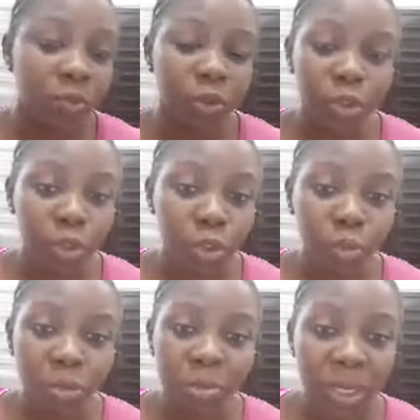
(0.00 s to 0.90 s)
Because you're going to
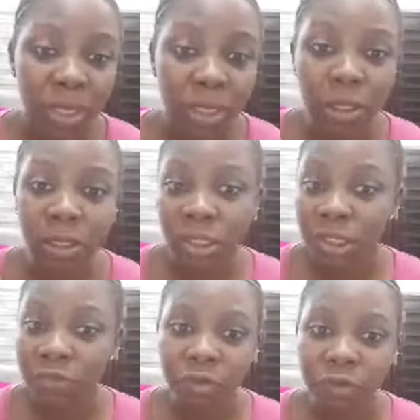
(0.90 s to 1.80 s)
be paying
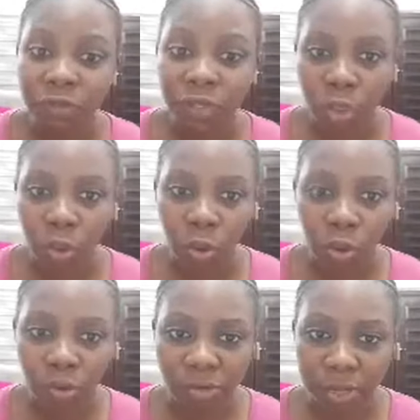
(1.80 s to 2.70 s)
delivery fee and all
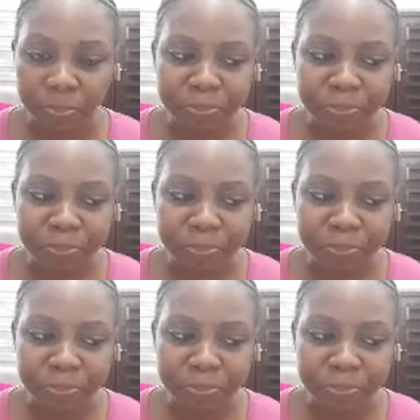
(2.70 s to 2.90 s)
of that.